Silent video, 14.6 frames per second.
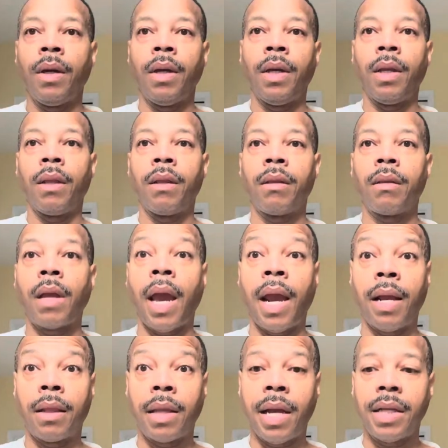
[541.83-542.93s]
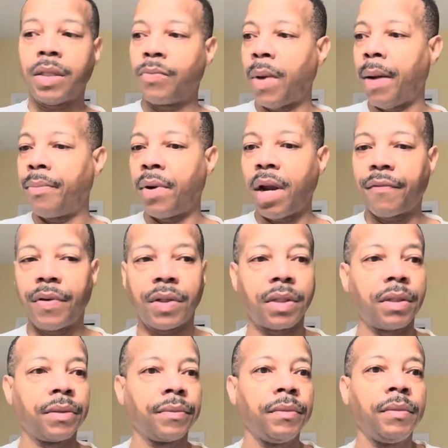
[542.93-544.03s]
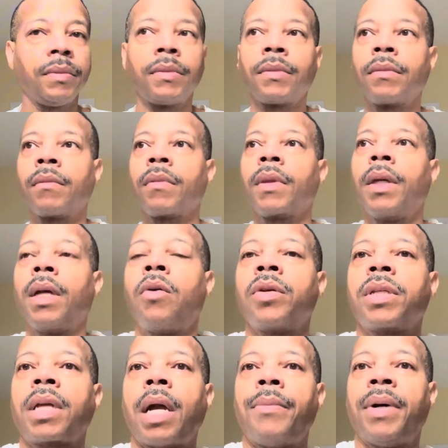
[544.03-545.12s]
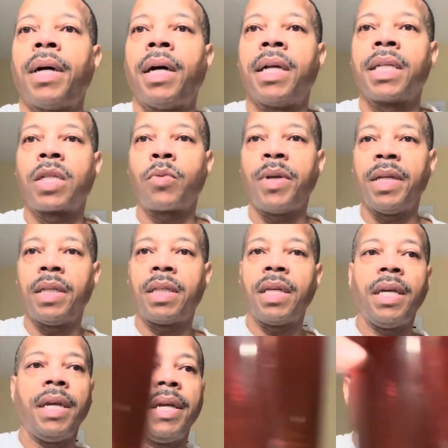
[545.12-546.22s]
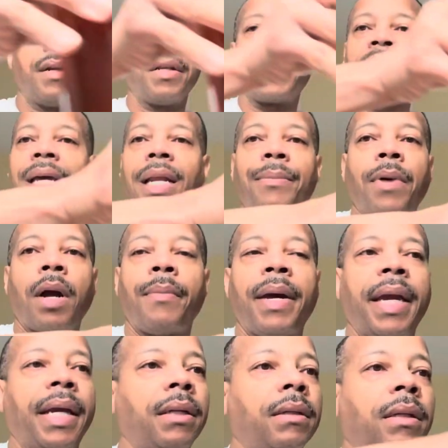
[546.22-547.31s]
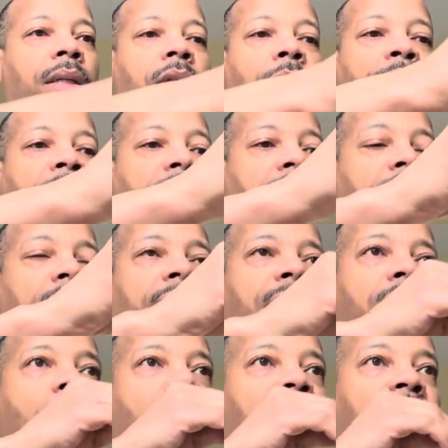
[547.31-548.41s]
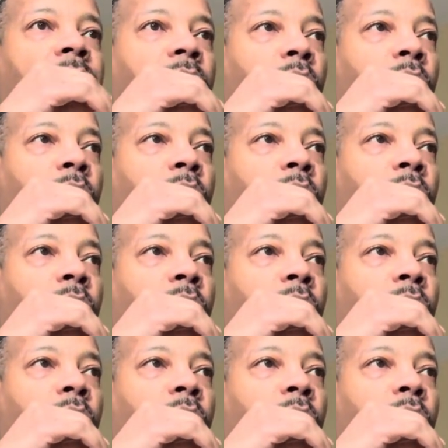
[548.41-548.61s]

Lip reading: And that's my breakfast. Of course, I got my unsweetened tea here. It's not a mukbang. It's going to be us sitting here talking.